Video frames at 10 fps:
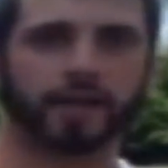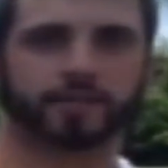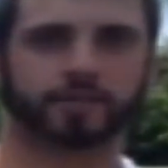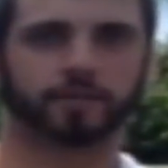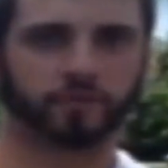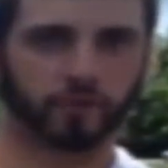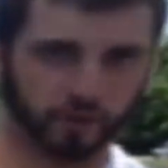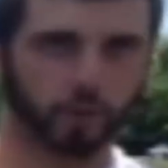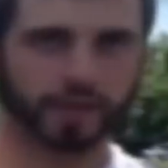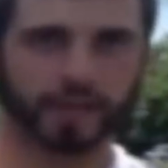was under
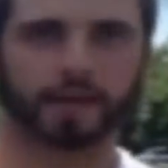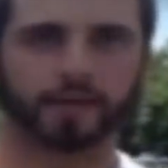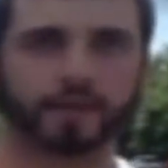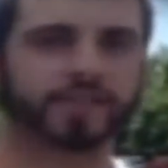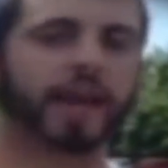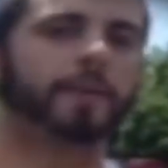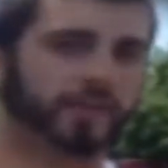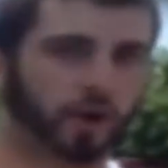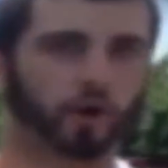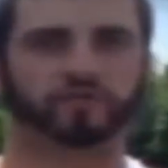arrest for doing
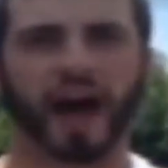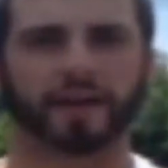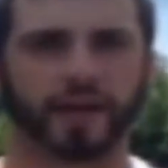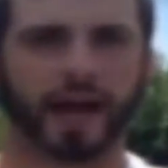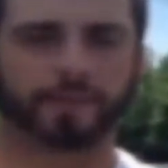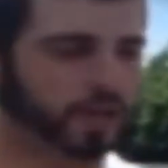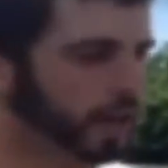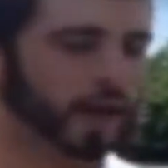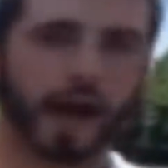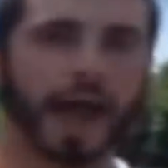that. They said I've been told
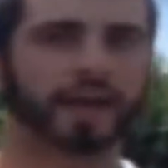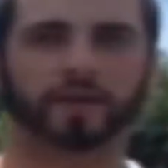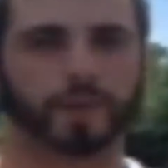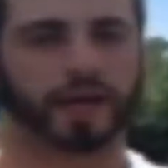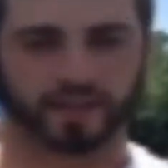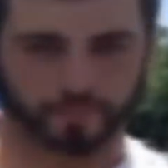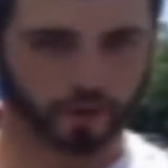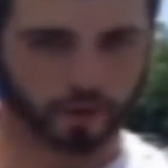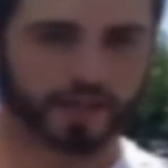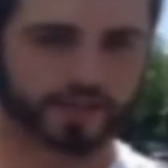five times. I hadn't
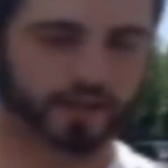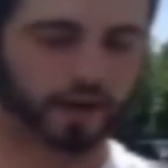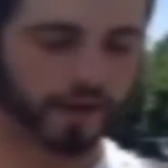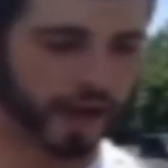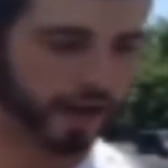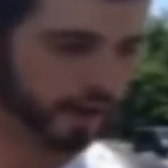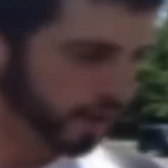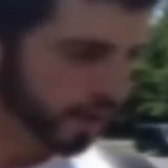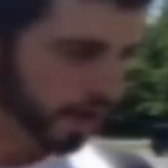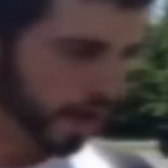even been at the protest
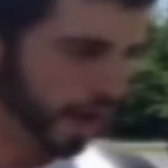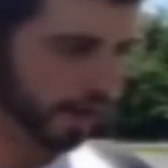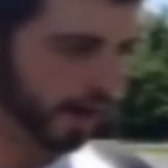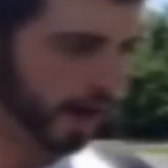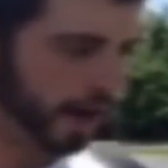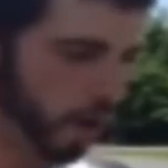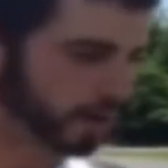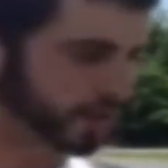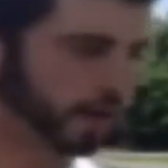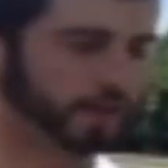all day,
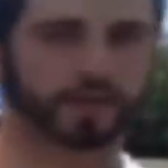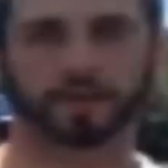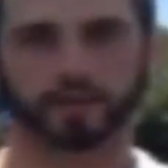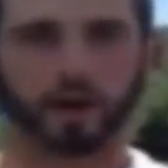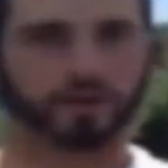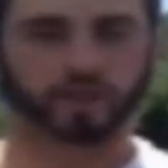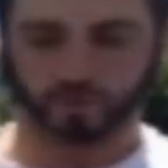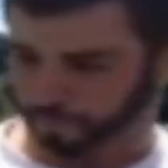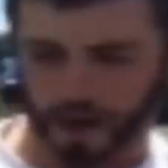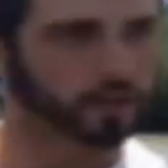and uh, I walked onto
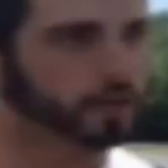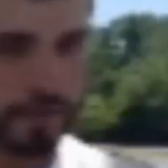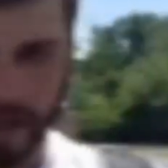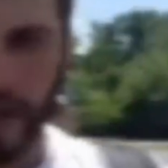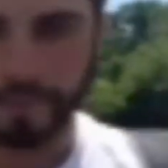the you know just come